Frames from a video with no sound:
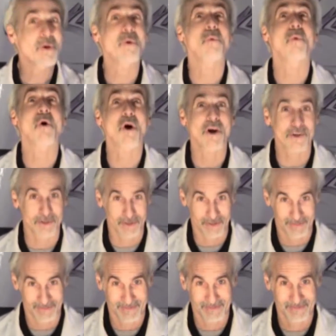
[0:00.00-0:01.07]
Water.
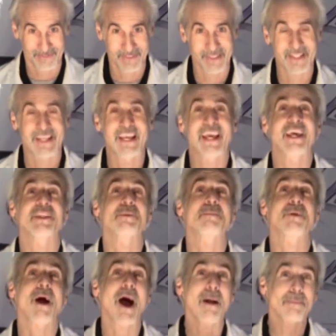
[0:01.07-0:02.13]
And the
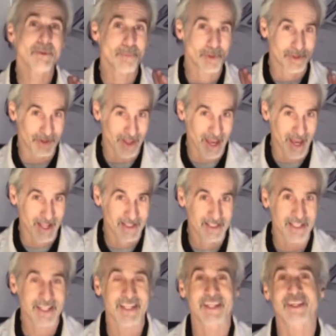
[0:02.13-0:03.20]
problem with that
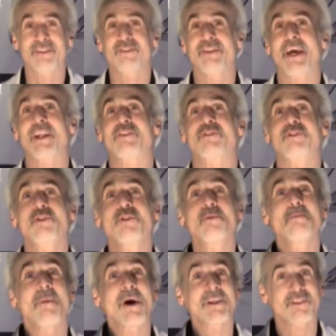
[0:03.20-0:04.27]
is that too
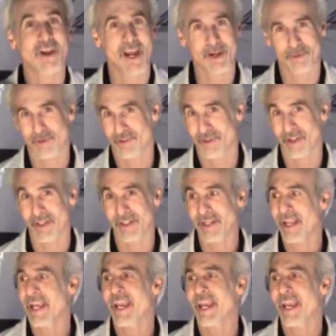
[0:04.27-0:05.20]
much hydrogen